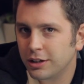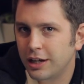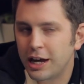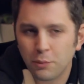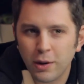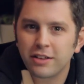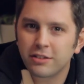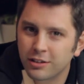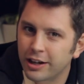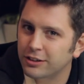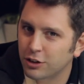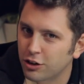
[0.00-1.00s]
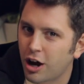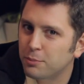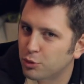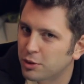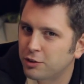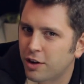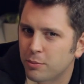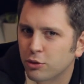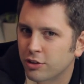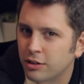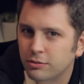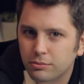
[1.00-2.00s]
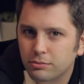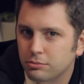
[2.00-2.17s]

it rates in like the top 25%.